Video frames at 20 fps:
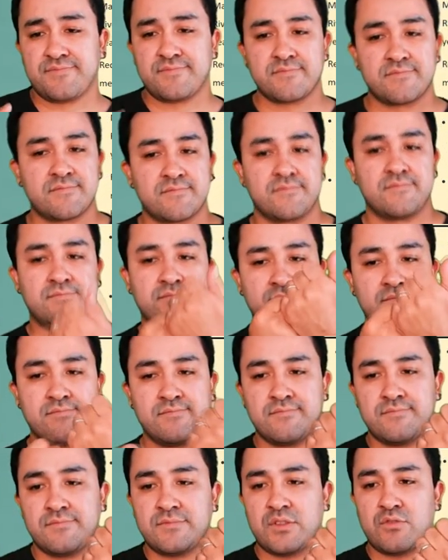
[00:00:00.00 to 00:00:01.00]
This
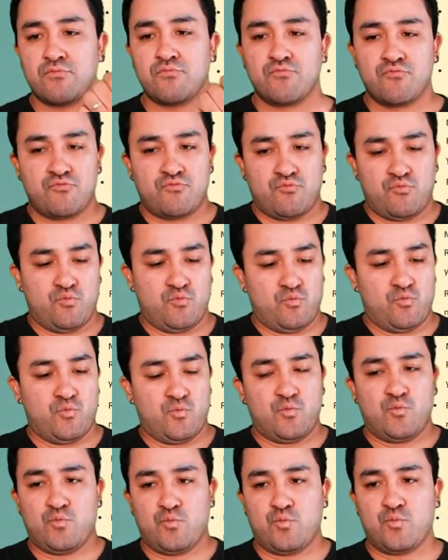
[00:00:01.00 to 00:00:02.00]
law is rooted in
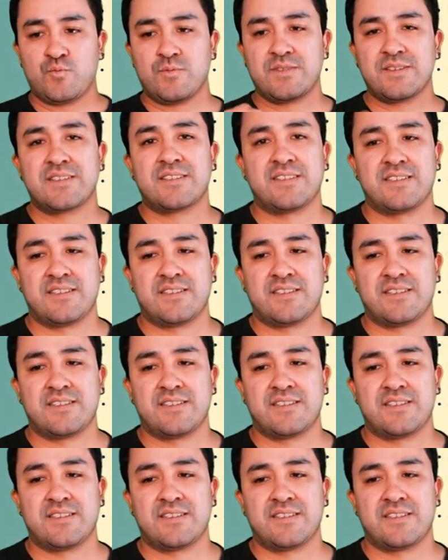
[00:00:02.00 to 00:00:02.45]
research on language